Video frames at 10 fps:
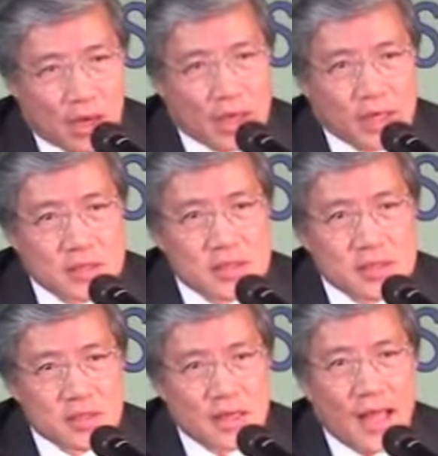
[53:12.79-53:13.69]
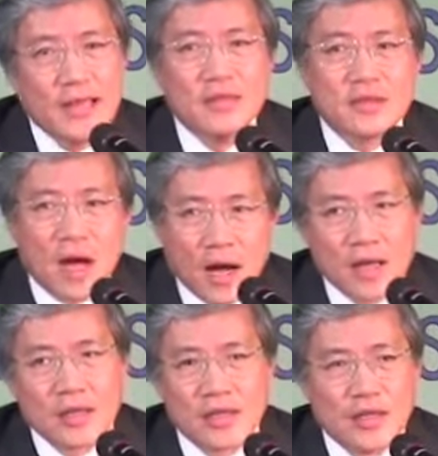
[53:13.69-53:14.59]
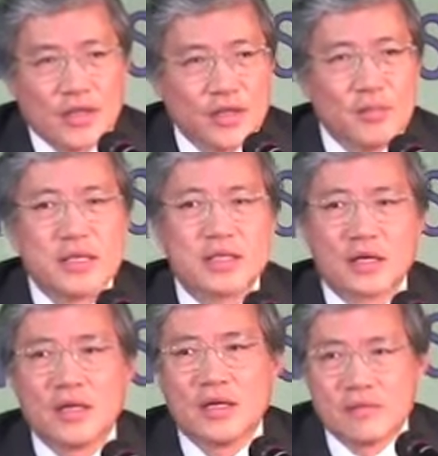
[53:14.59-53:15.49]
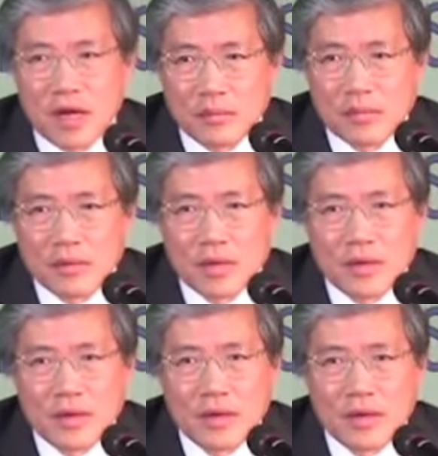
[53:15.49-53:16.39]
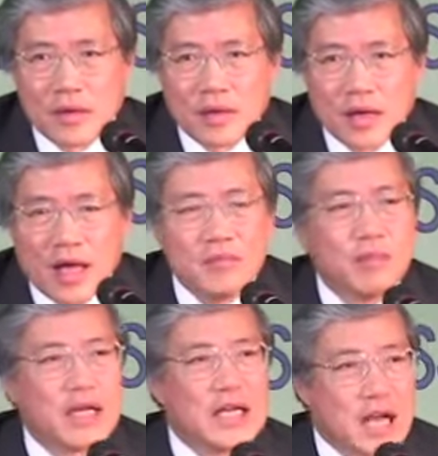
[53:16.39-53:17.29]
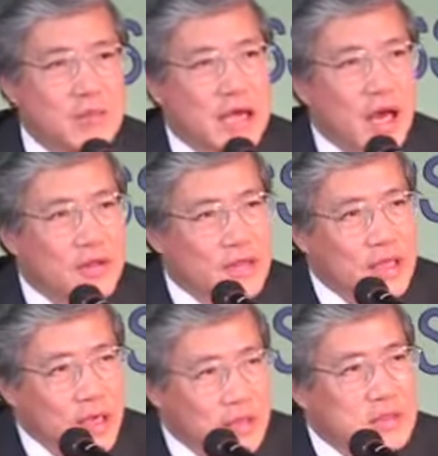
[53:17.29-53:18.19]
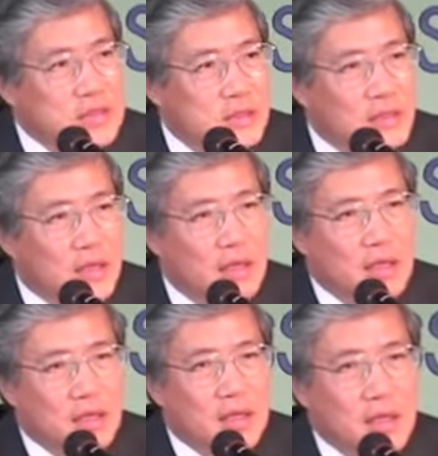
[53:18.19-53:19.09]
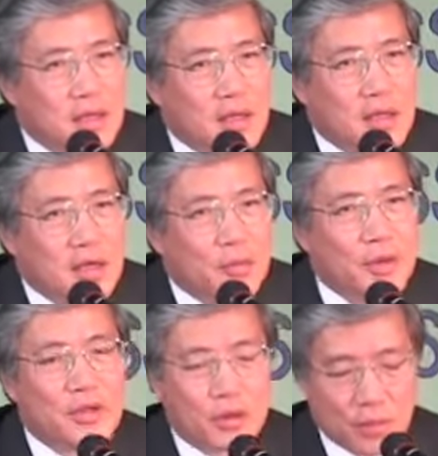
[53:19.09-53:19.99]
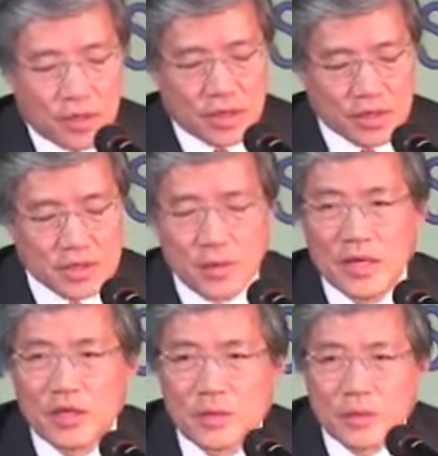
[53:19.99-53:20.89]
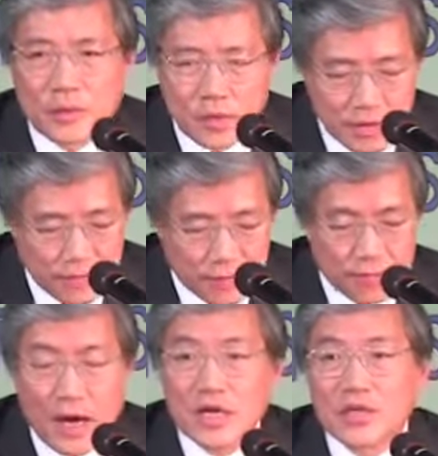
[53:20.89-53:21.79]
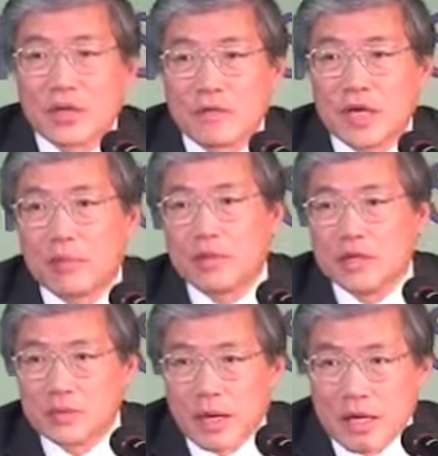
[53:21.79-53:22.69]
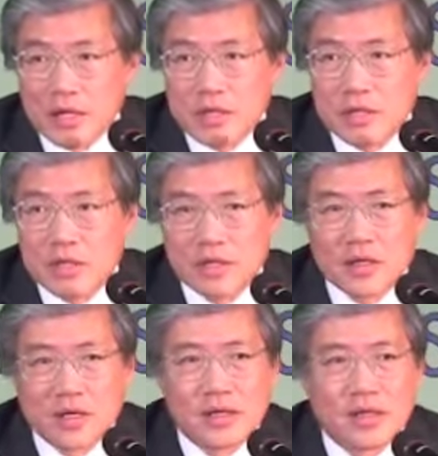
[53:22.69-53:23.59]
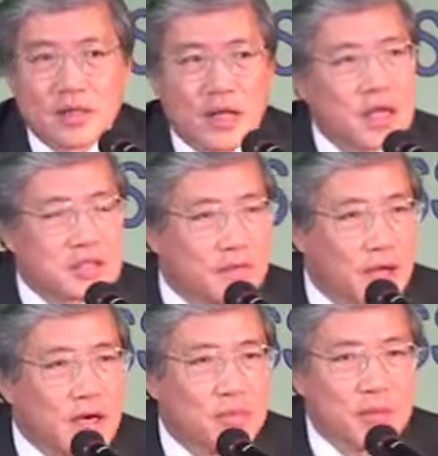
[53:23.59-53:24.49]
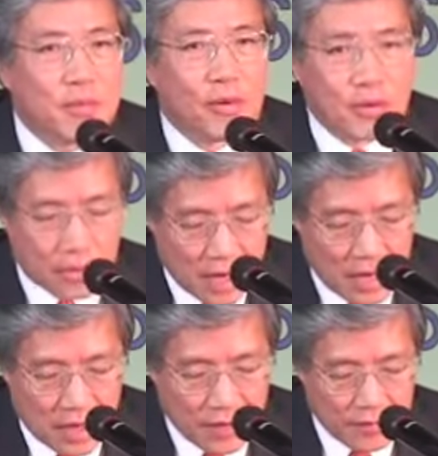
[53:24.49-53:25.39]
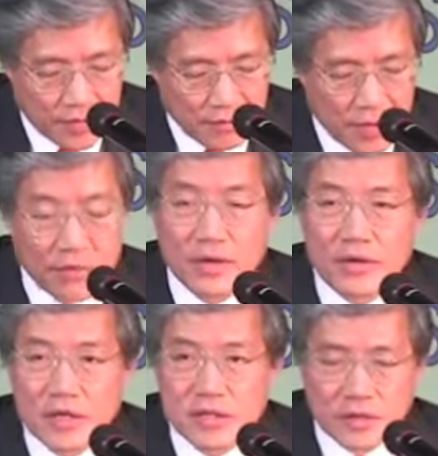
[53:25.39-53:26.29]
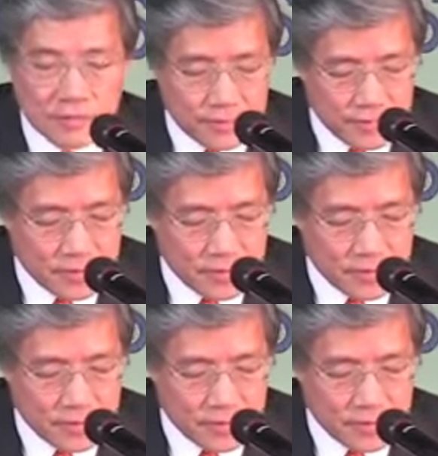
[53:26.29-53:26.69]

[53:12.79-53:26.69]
rockets entirely domestically developed and money coming out of their ears with the workers willing to work for a fraction of Japanese wage. Lots of young people, very aggressive,